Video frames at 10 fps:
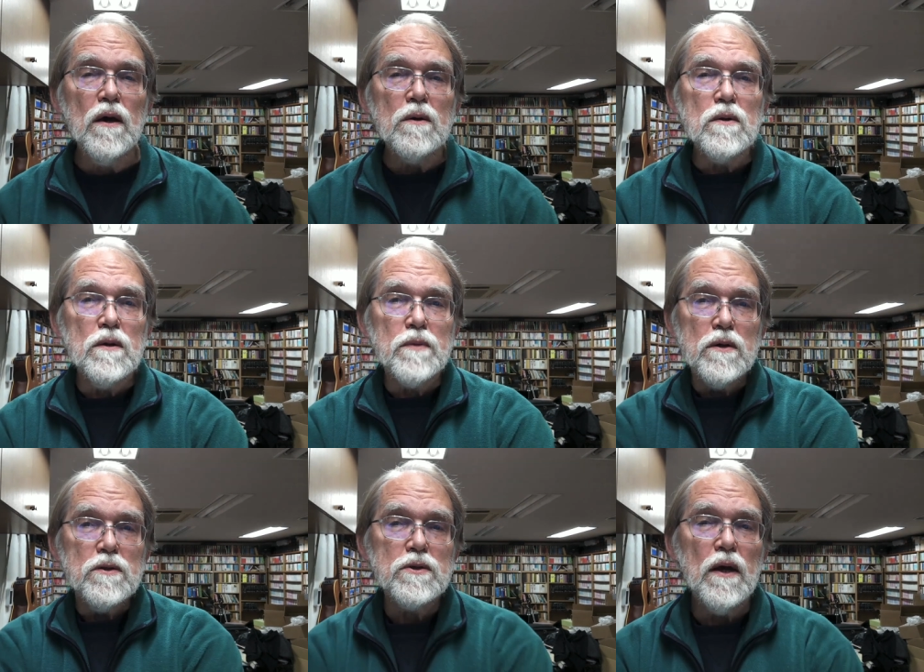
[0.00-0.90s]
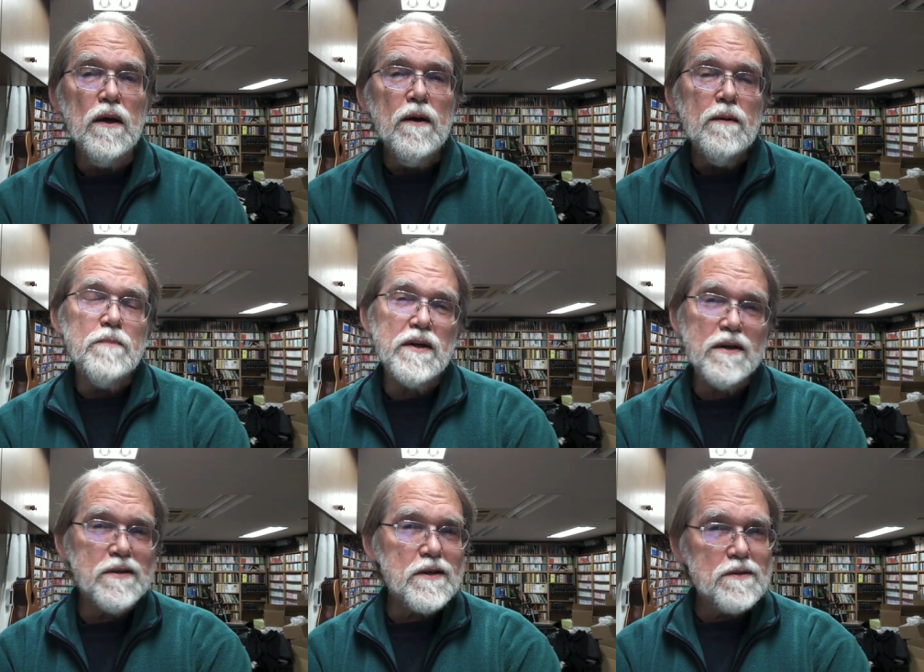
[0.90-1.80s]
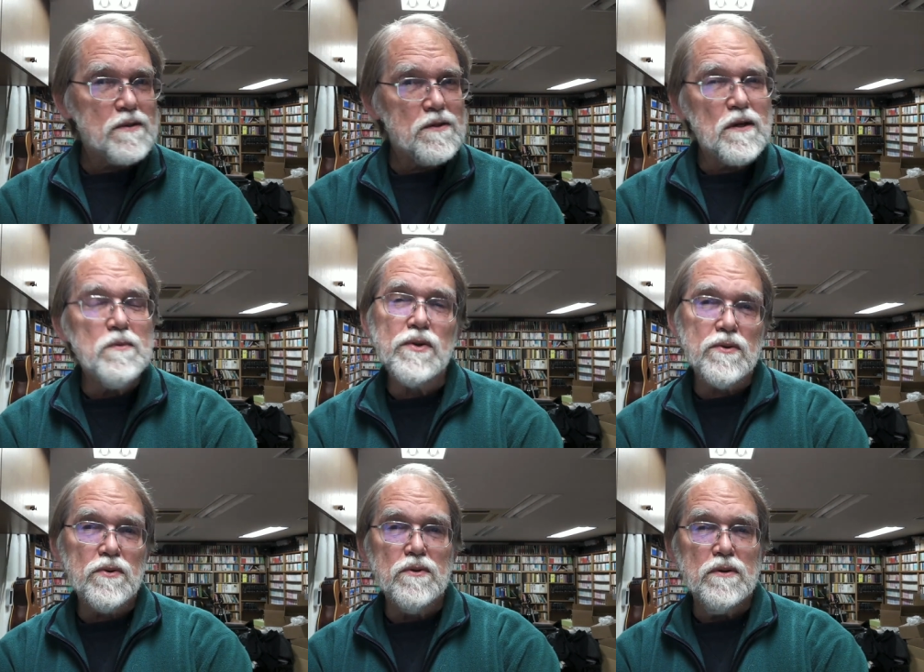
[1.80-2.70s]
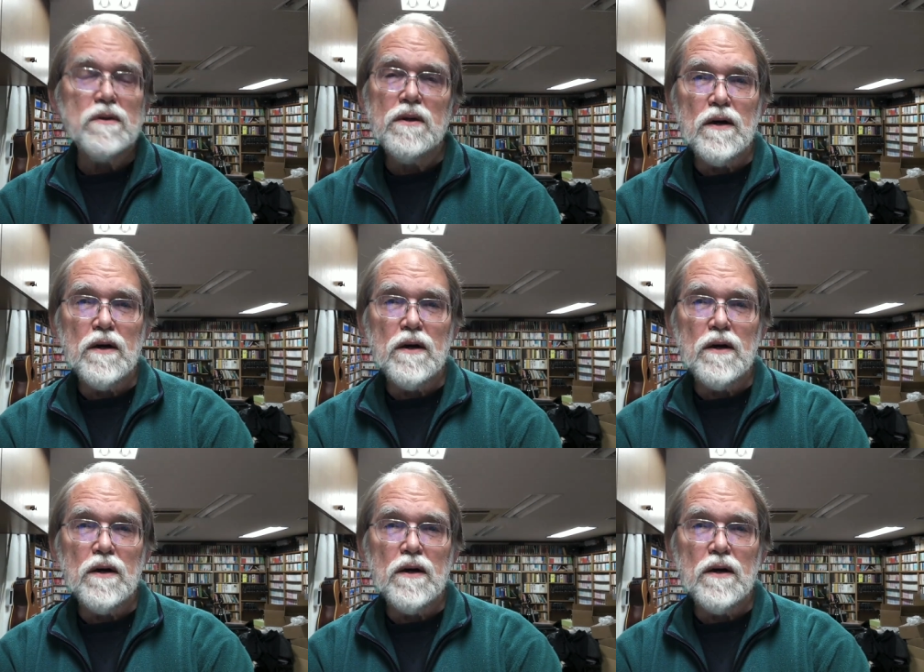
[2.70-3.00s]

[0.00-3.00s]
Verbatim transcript: will emerge. But I think it's almost certain.